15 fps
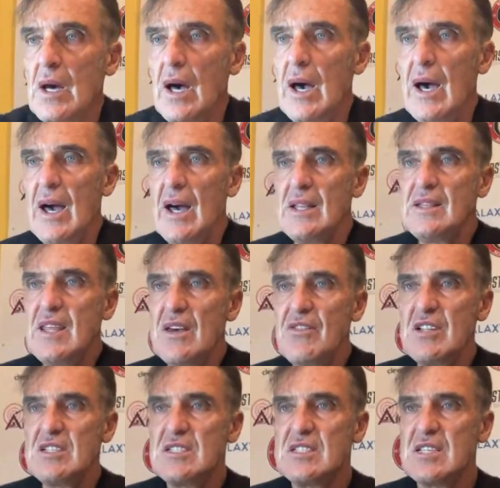
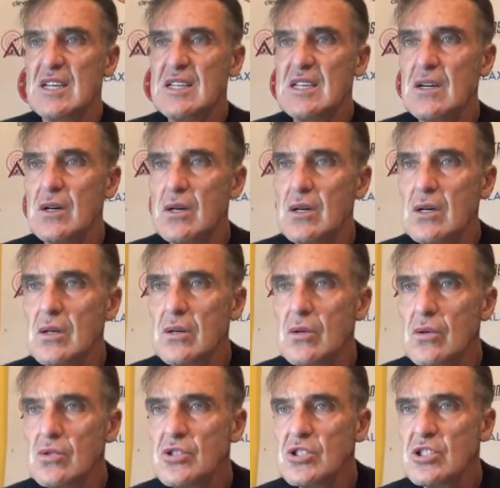David
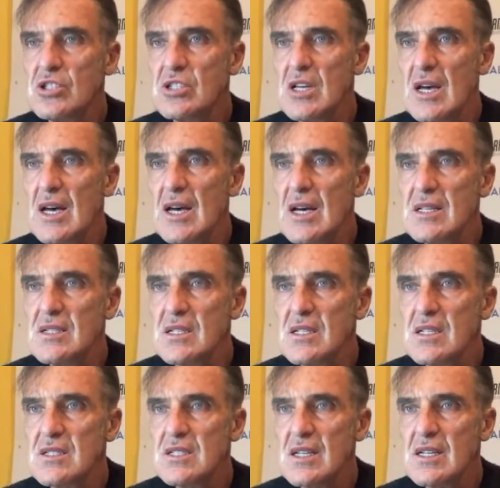Tickle says,
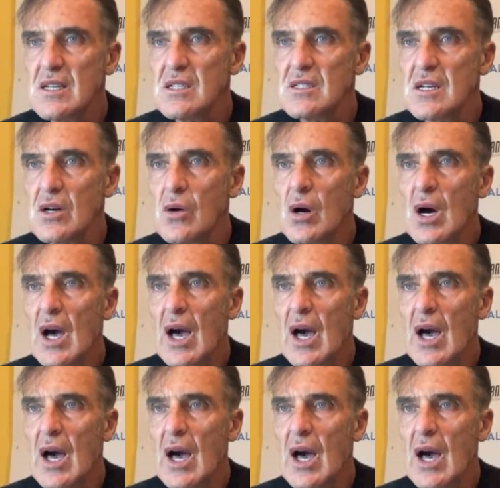is it Tickle?